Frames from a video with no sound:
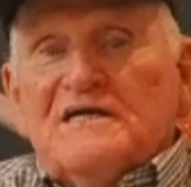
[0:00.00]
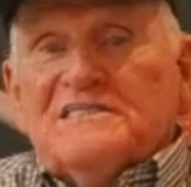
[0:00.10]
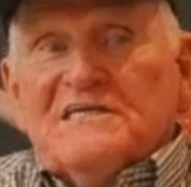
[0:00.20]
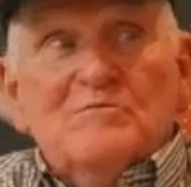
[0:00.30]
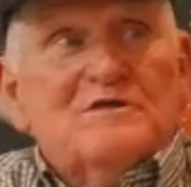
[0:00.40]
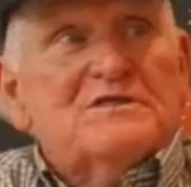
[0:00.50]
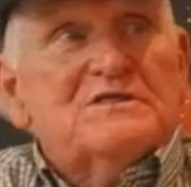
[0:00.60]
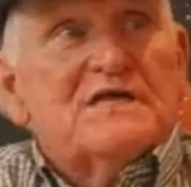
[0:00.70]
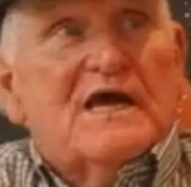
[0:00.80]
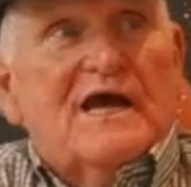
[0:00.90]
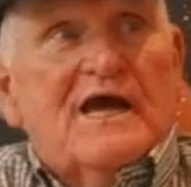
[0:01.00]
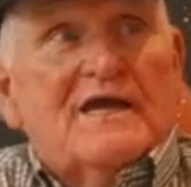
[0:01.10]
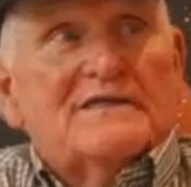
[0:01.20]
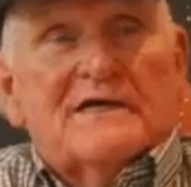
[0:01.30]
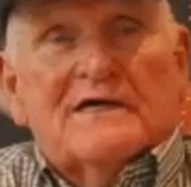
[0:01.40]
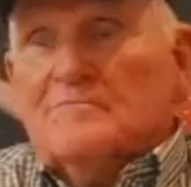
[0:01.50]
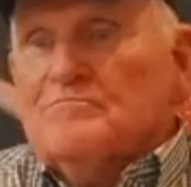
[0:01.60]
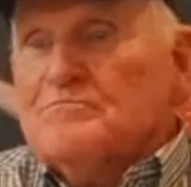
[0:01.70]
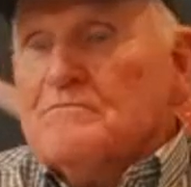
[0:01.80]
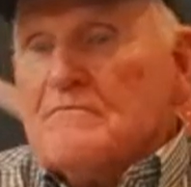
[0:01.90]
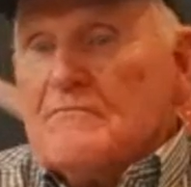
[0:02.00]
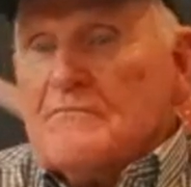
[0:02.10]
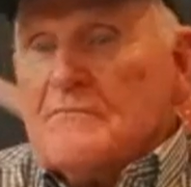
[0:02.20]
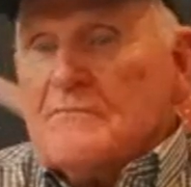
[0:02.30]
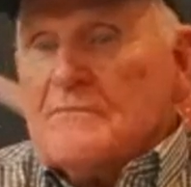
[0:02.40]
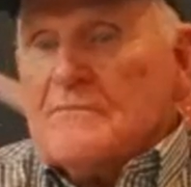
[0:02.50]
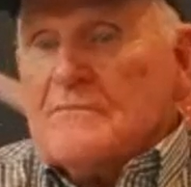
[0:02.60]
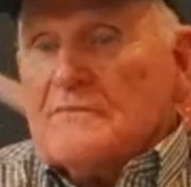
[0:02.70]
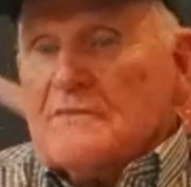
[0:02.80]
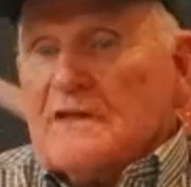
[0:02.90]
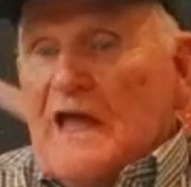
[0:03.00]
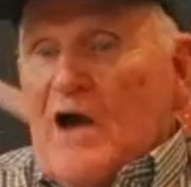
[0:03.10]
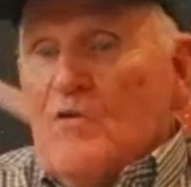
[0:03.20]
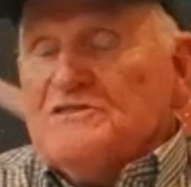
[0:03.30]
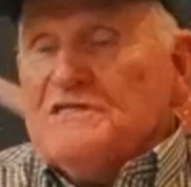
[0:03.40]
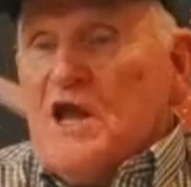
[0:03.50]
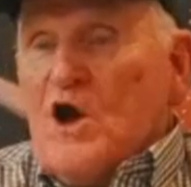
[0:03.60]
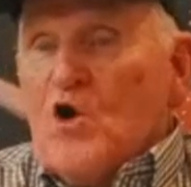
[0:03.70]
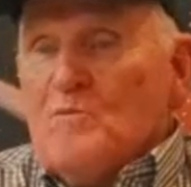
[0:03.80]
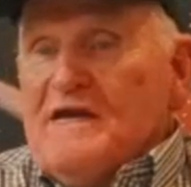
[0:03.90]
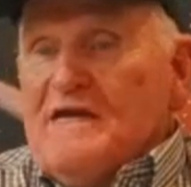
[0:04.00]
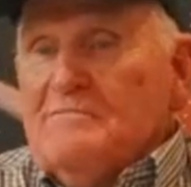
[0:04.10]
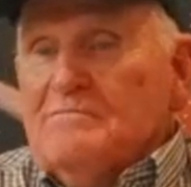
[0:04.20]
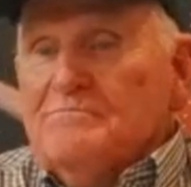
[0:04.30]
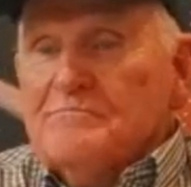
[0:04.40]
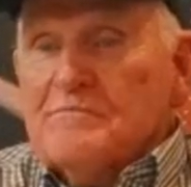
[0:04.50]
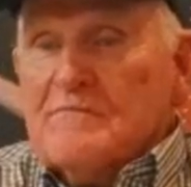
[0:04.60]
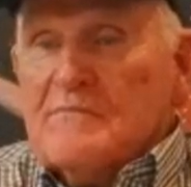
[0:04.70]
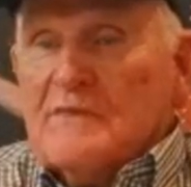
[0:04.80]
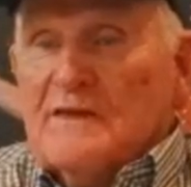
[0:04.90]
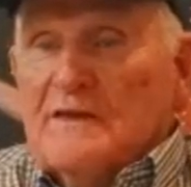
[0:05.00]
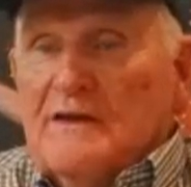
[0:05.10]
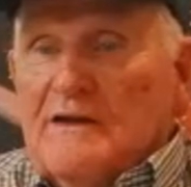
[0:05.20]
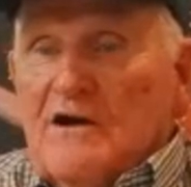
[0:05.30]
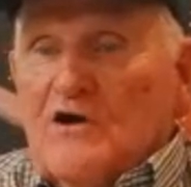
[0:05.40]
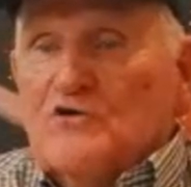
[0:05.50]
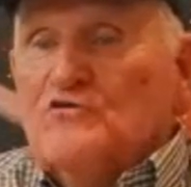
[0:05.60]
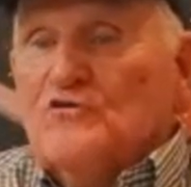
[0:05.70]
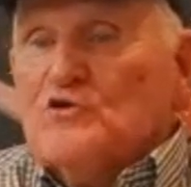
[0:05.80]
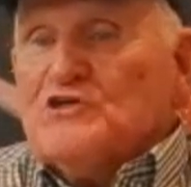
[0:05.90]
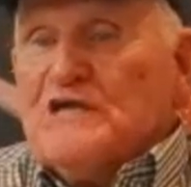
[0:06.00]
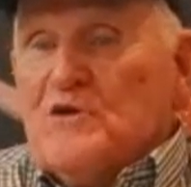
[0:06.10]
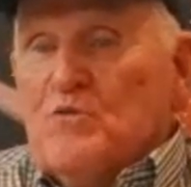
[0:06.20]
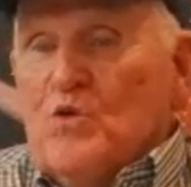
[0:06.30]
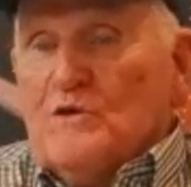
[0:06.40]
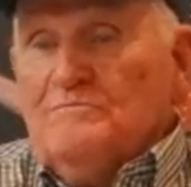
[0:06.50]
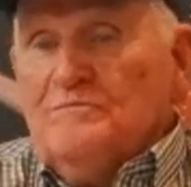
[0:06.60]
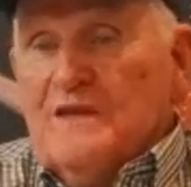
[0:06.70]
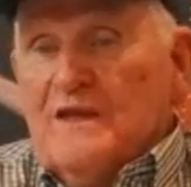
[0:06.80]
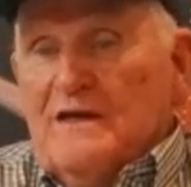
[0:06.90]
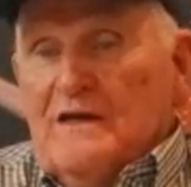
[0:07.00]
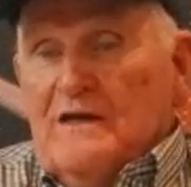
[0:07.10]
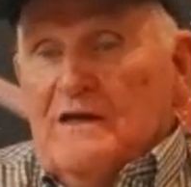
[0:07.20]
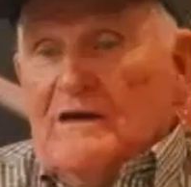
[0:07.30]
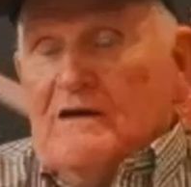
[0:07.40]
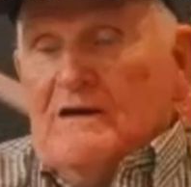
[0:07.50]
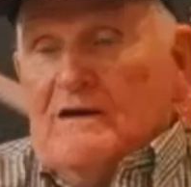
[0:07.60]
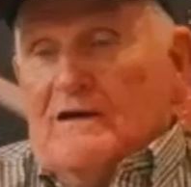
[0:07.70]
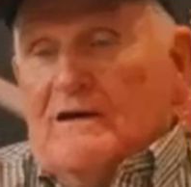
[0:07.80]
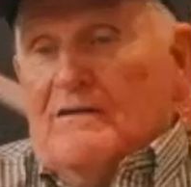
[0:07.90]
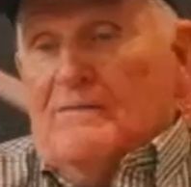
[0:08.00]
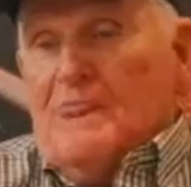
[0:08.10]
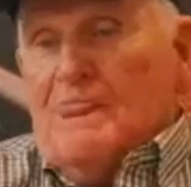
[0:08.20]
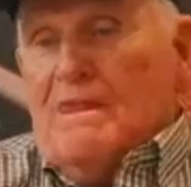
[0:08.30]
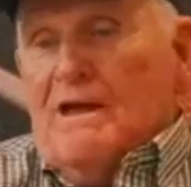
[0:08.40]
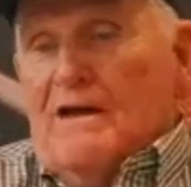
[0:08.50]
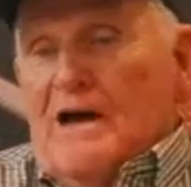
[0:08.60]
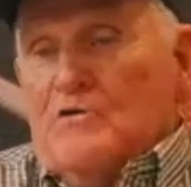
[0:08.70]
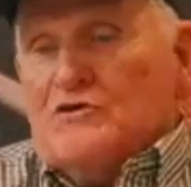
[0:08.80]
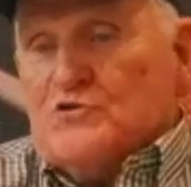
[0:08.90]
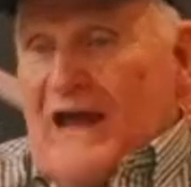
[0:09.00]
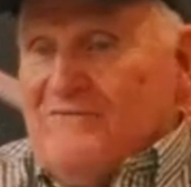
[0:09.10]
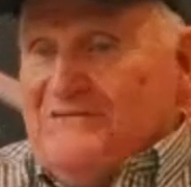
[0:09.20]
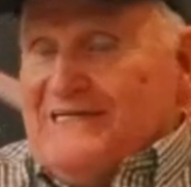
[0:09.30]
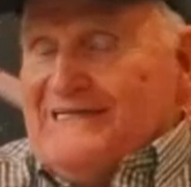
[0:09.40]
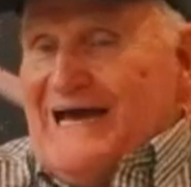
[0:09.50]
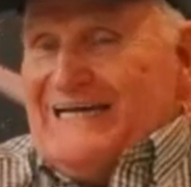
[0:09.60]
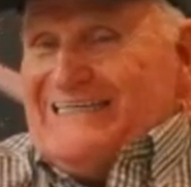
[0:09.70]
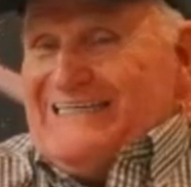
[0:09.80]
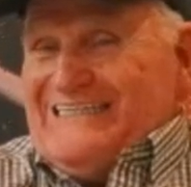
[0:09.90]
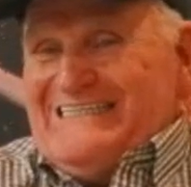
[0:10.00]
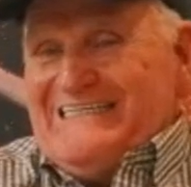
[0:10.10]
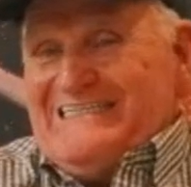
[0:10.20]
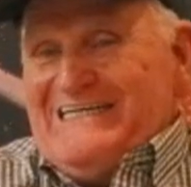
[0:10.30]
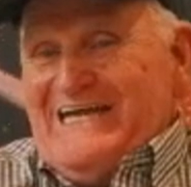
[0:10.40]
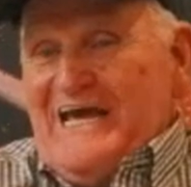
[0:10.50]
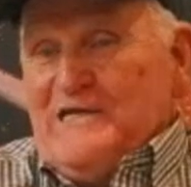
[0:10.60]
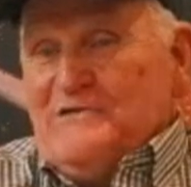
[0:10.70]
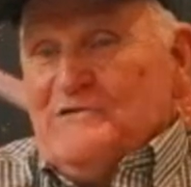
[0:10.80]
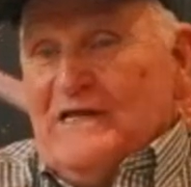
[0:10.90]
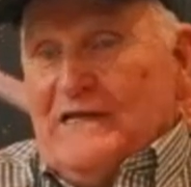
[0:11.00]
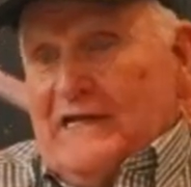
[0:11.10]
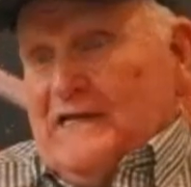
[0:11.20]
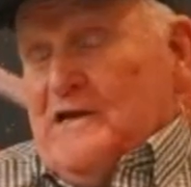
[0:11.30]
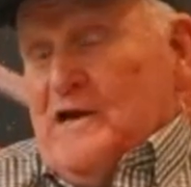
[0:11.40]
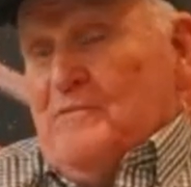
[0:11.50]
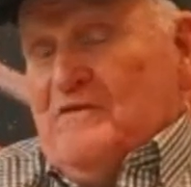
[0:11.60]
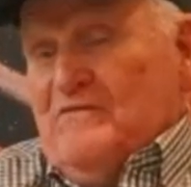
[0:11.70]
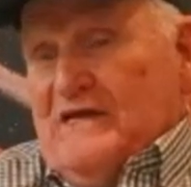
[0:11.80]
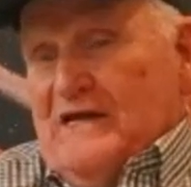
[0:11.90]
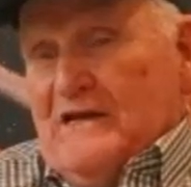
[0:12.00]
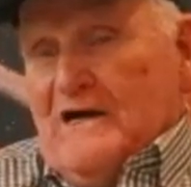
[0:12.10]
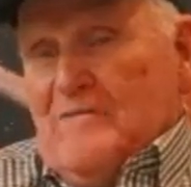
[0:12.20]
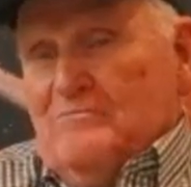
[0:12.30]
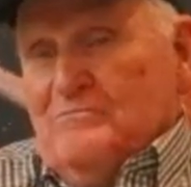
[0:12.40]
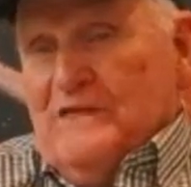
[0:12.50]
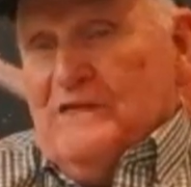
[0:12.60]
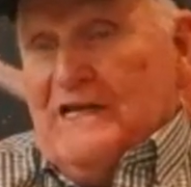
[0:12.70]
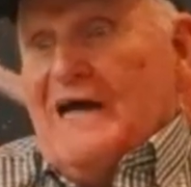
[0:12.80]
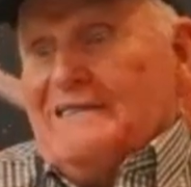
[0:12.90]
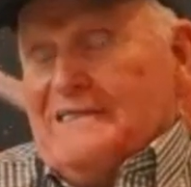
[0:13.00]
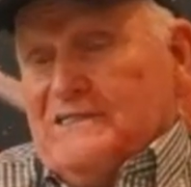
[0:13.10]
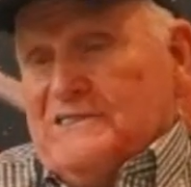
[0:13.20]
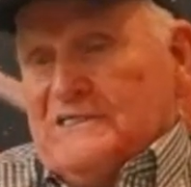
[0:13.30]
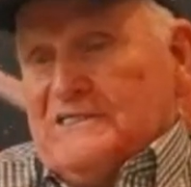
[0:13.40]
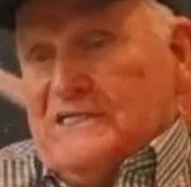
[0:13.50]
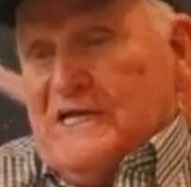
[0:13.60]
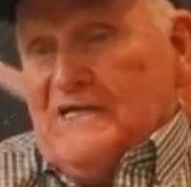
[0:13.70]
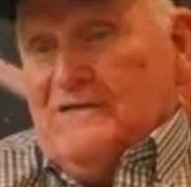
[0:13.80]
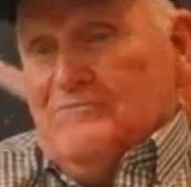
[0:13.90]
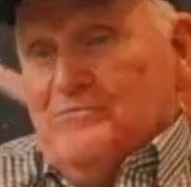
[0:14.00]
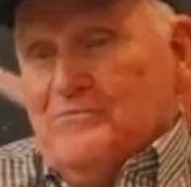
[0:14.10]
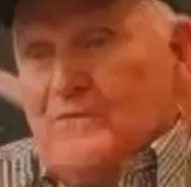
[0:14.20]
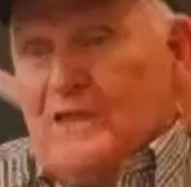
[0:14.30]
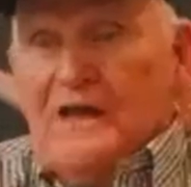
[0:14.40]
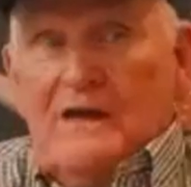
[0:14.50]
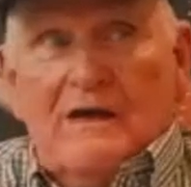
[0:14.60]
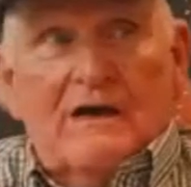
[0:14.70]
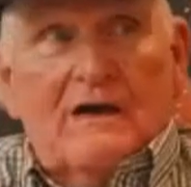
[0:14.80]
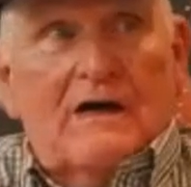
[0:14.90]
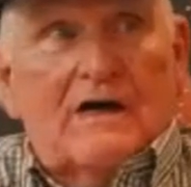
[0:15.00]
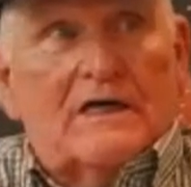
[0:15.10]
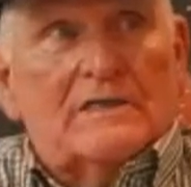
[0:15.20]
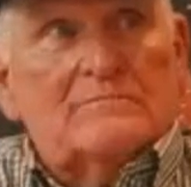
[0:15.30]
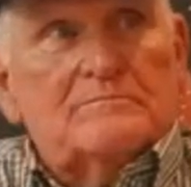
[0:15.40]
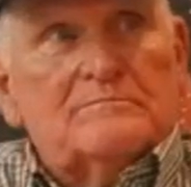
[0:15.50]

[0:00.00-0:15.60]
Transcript: Simmons, and I was in the Army, 101st Airborne. Uh, I was drafted in 1968 and ended up in Vietnam in 1968. Um,